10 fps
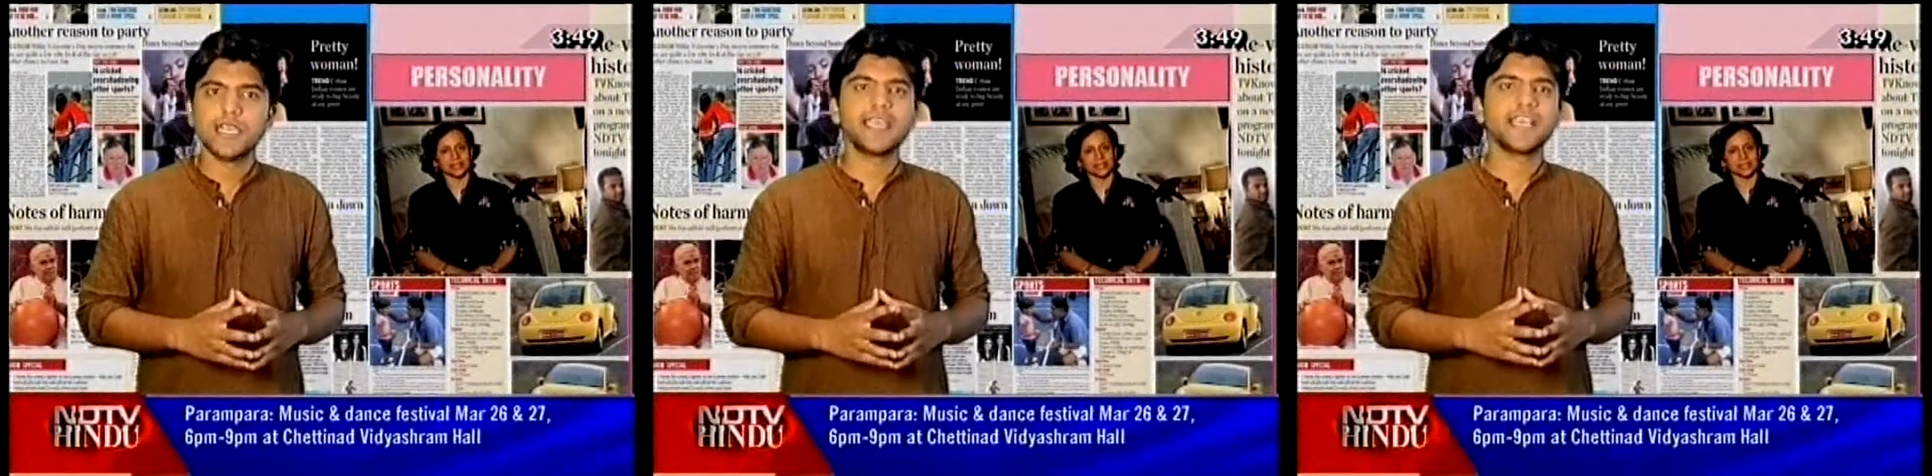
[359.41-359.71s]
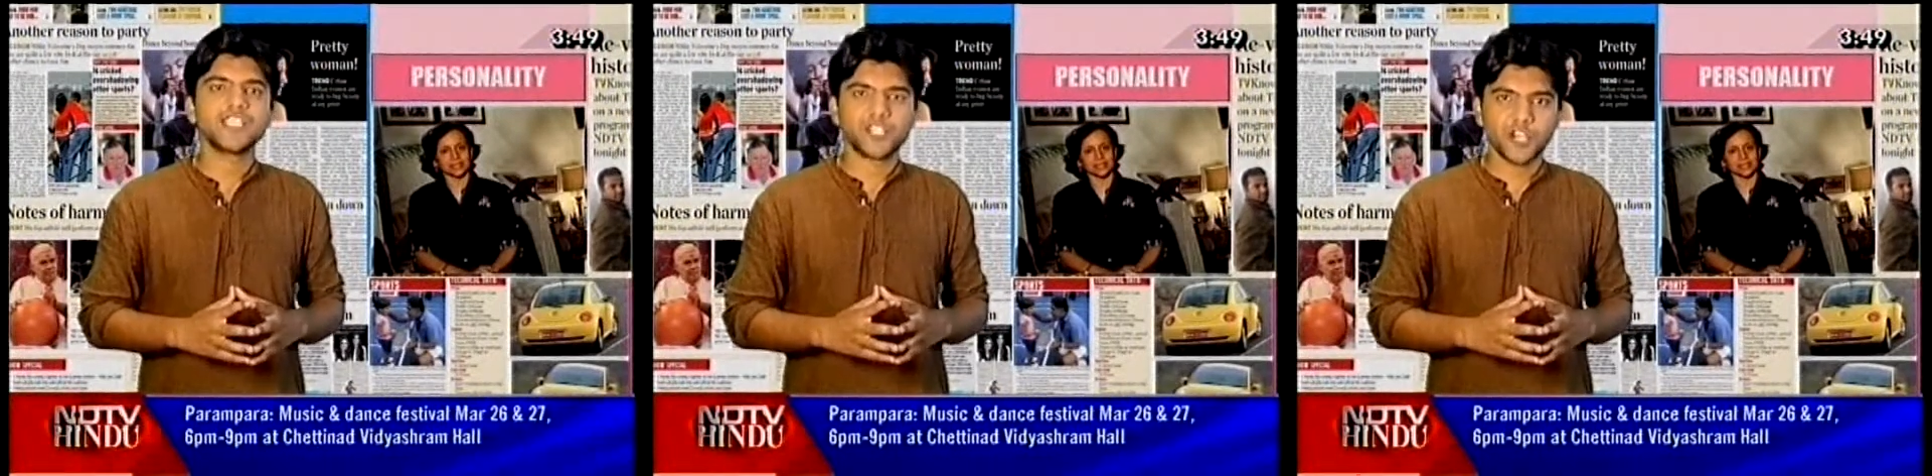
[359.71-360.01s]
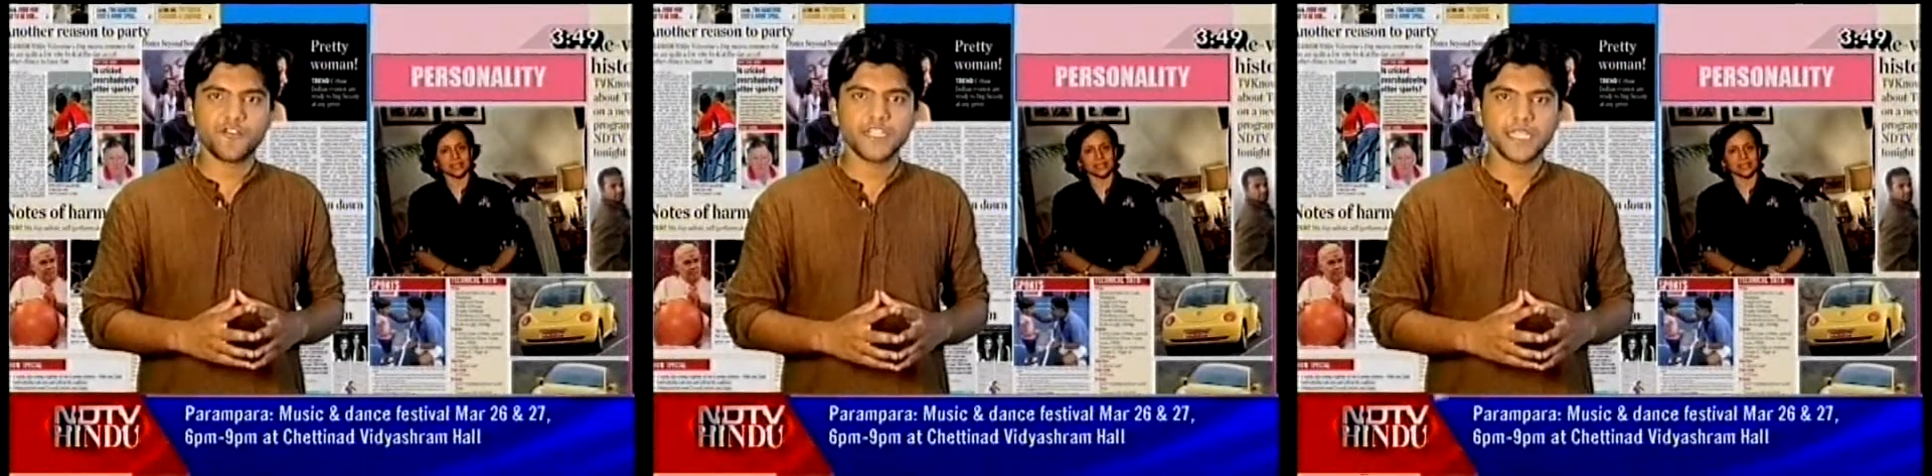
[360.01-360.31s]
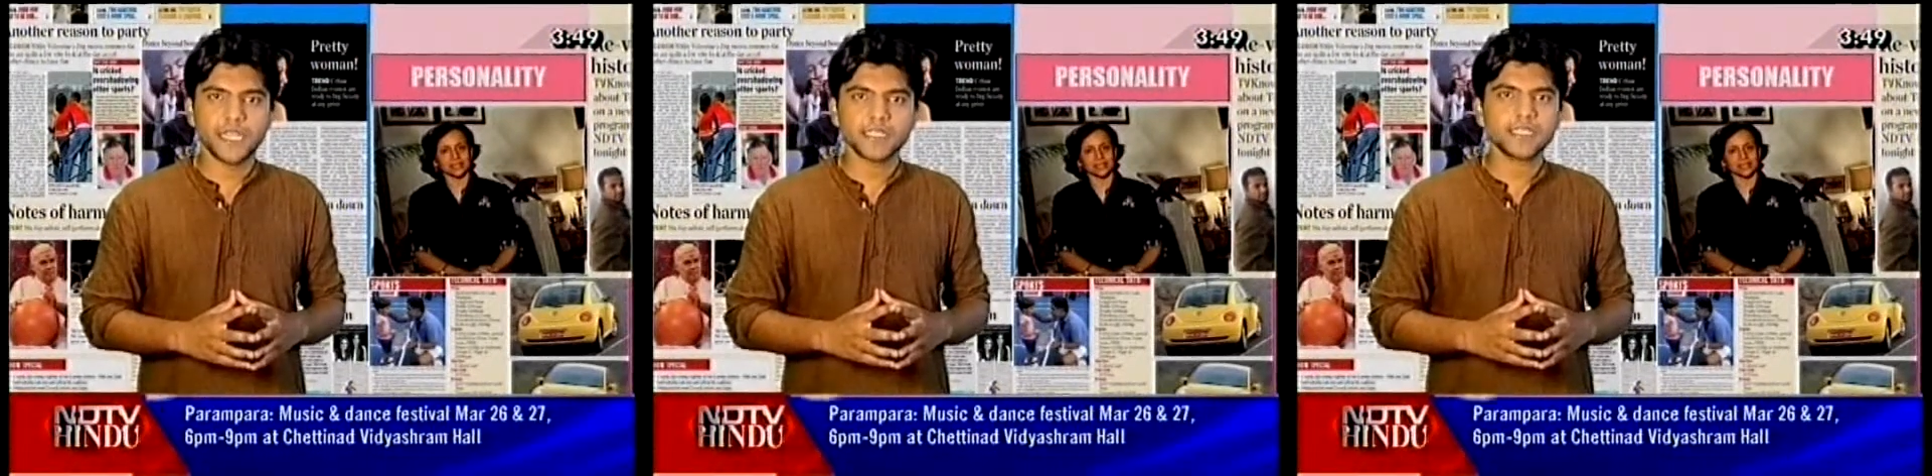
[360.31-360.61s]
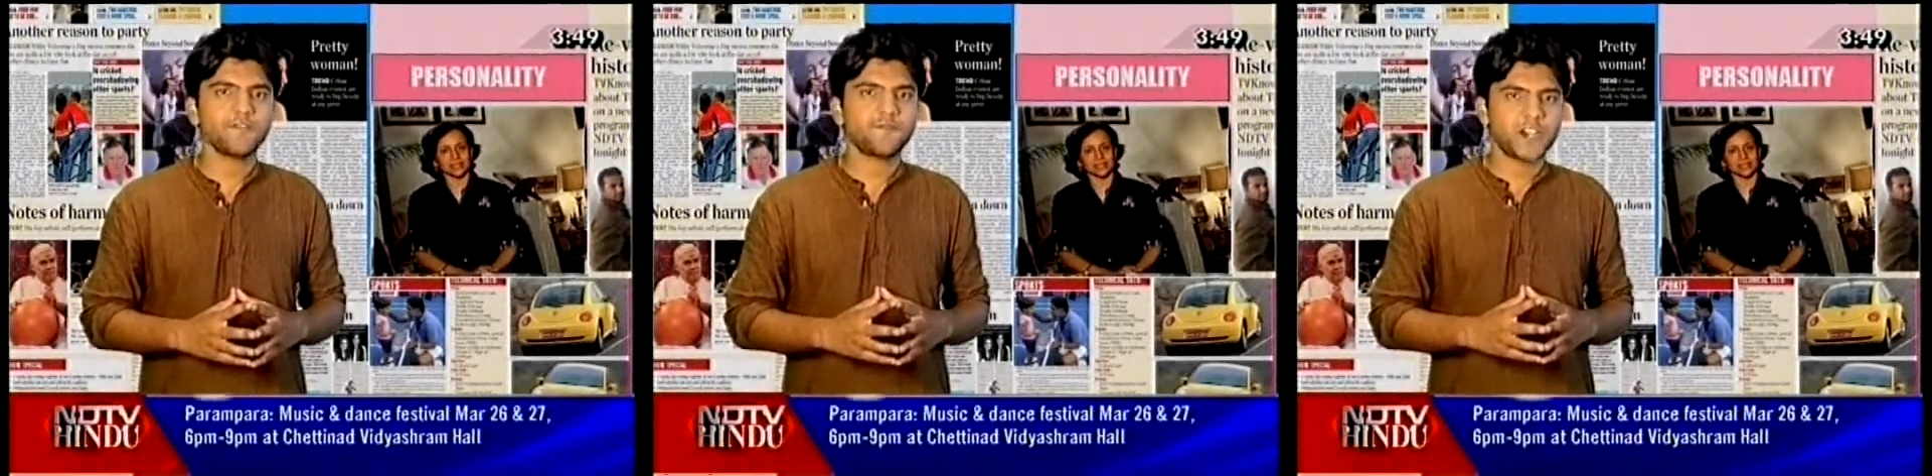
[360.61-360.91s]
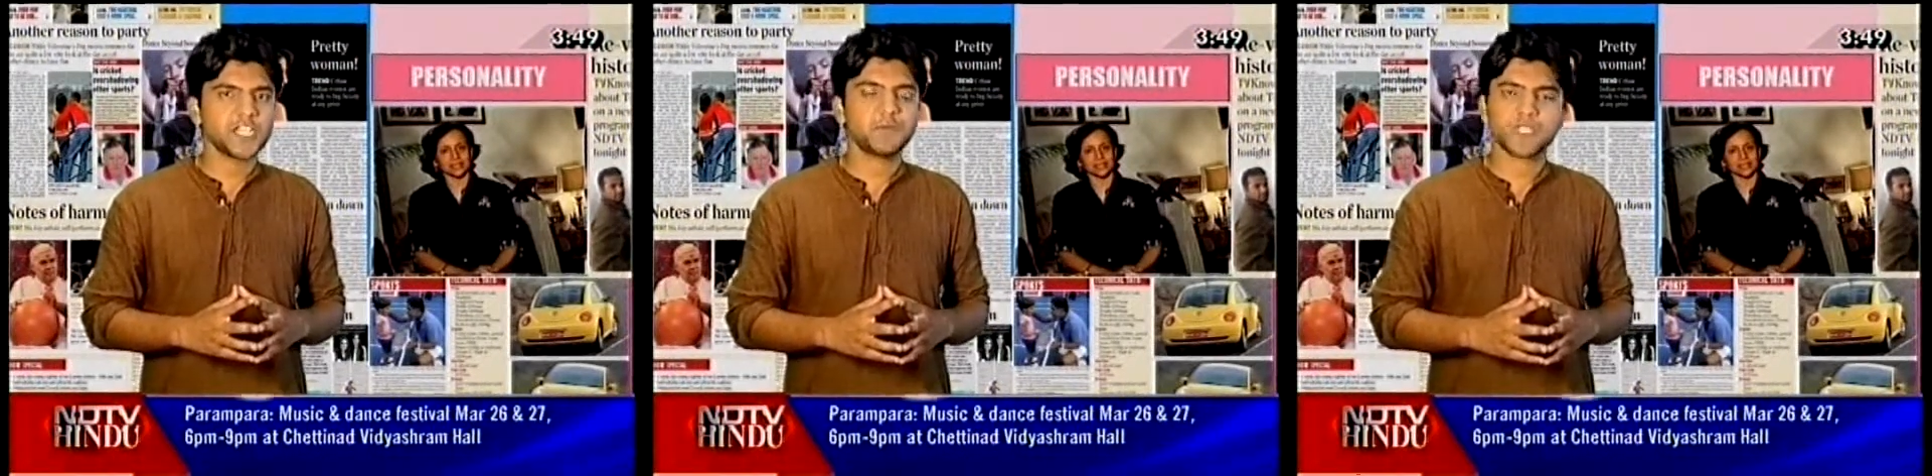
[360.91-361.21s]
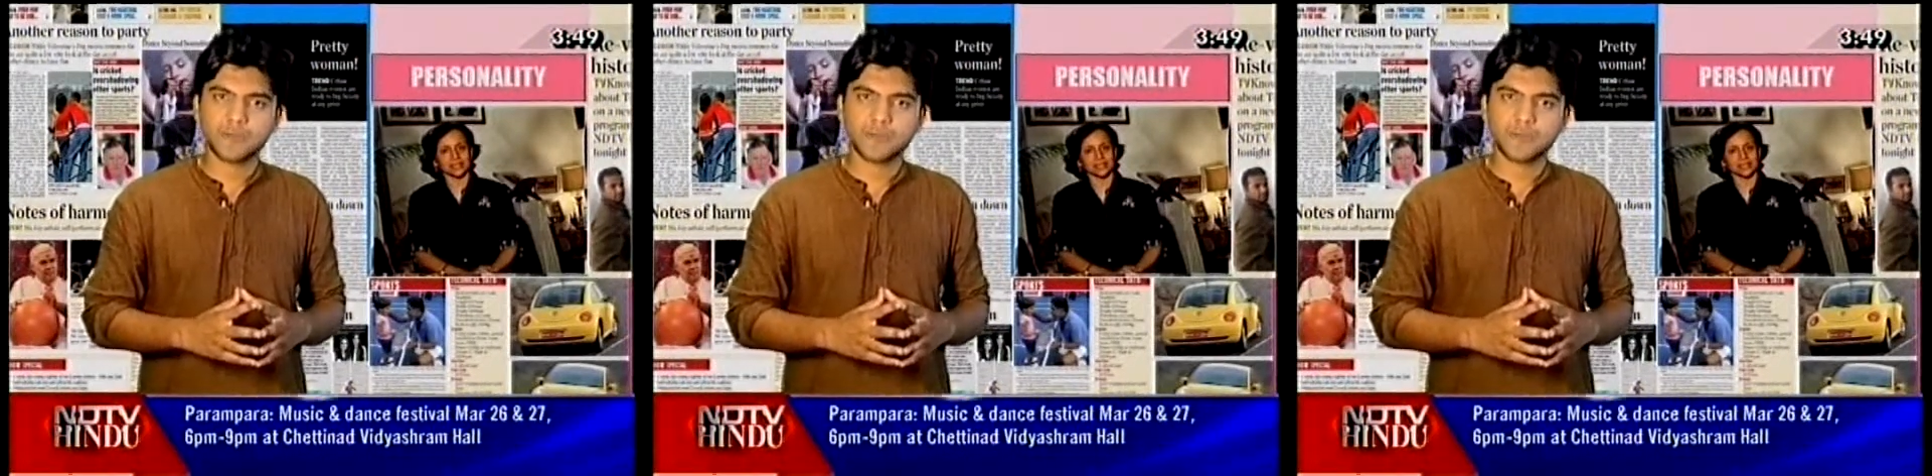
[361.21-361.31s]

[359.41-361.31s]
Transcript: like History of India, some fresh